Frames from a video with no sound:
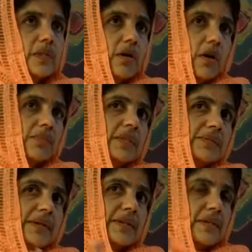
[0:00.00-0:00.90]
common
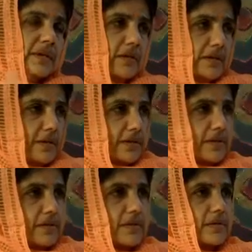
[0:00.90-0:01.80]
methodologies
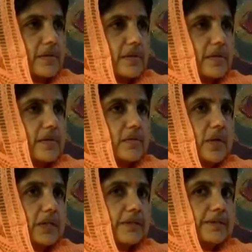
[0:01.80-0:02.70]

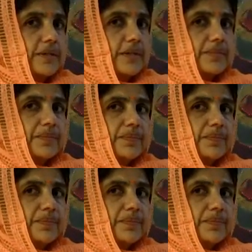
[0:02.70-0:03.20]
one of them